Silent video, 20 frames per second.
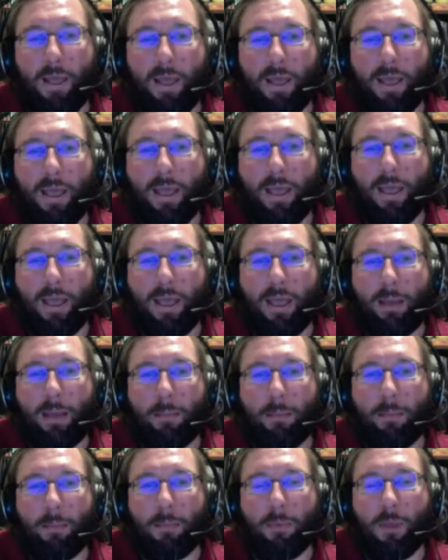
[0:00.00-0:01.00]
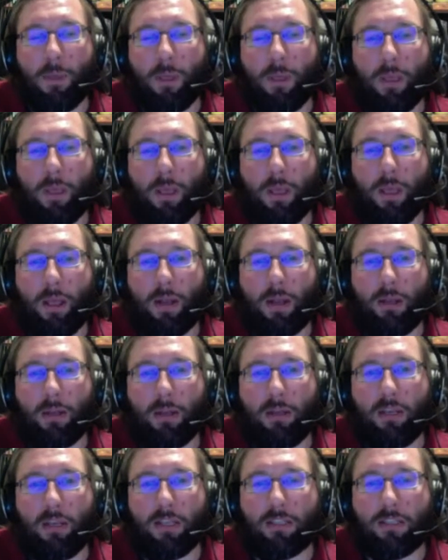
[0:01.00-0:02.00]
And
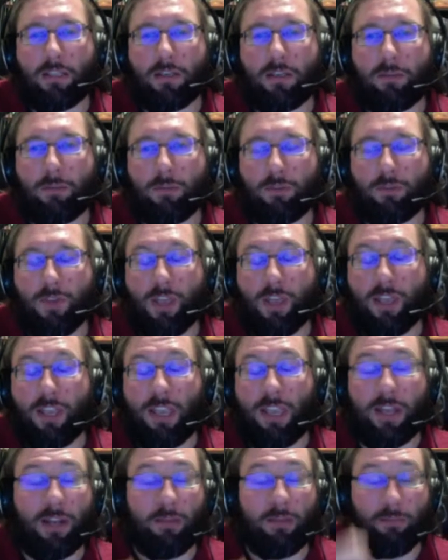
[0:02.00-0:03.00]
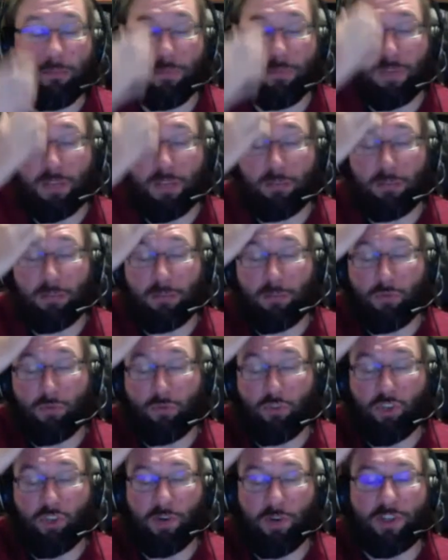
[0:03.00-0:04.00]
yes, it was Ken
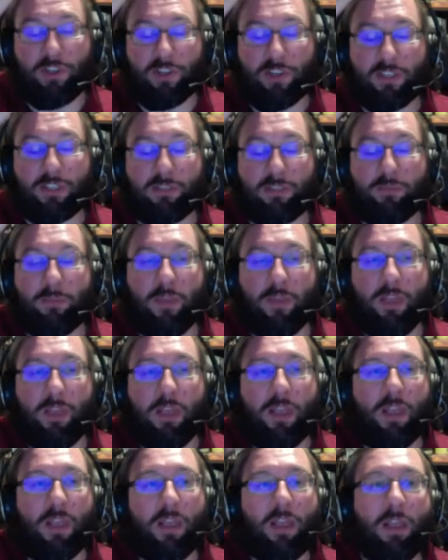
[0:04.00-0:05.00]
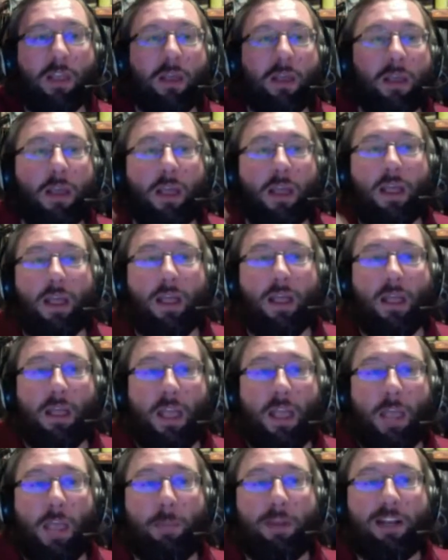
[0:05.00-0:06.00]
generated this
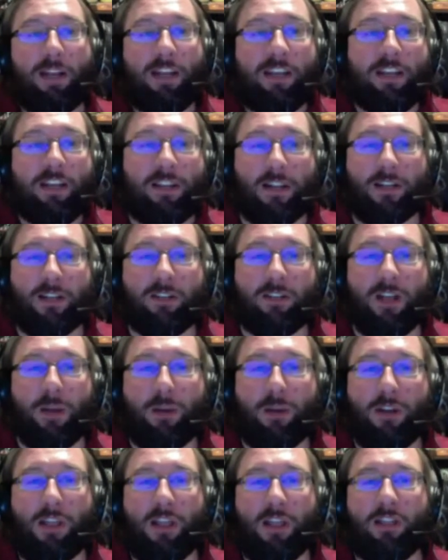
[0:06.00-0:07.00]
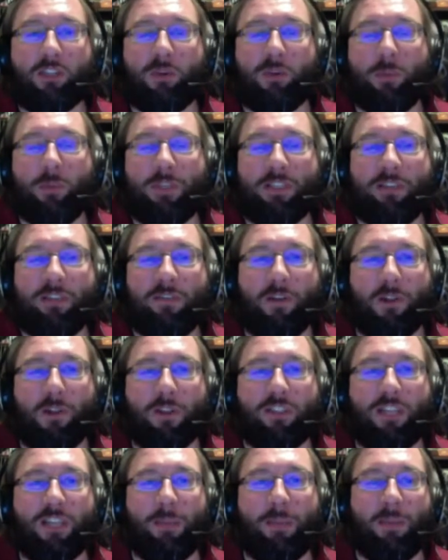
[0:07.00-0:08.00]
epically detailed outline, so we basically followed the
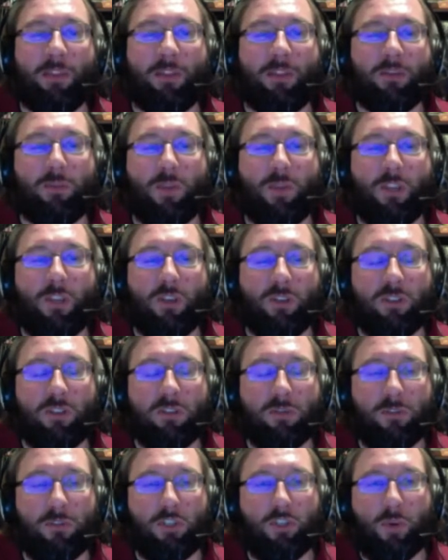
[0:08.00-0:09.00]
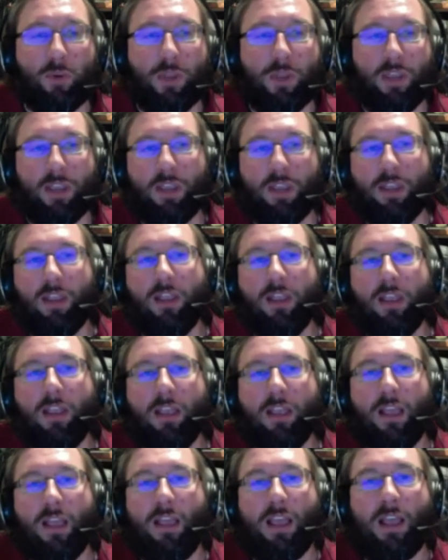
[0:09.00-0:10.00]
same method we used for doing
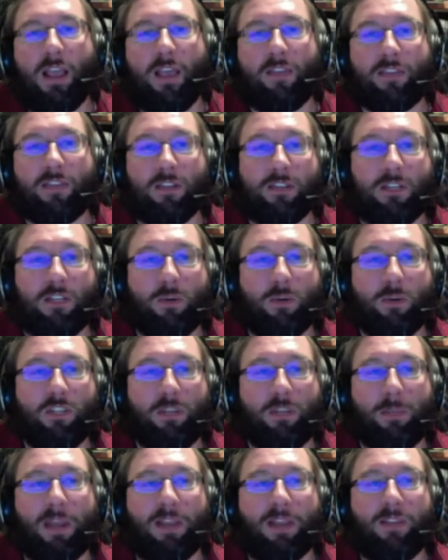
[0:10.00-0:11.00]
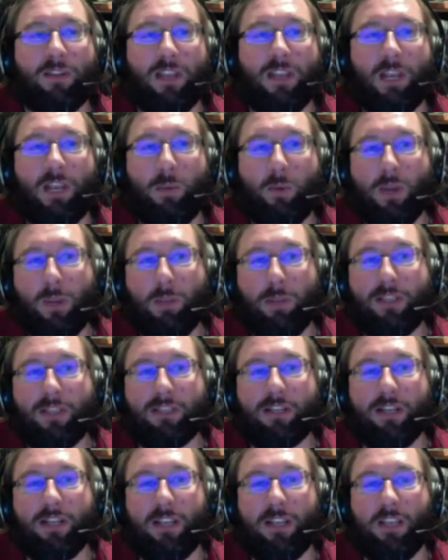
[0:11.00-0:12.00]
the Zosny Quartet back in the day, where he
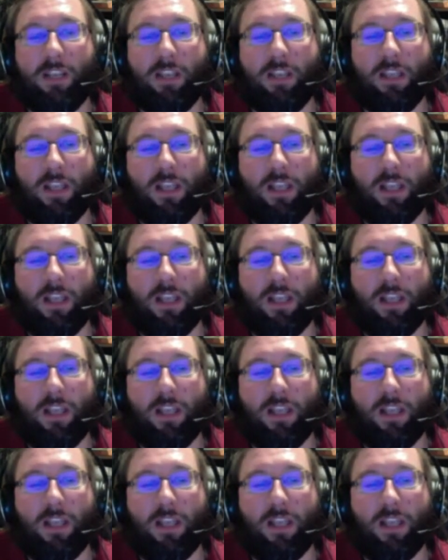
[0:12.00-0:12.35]
basically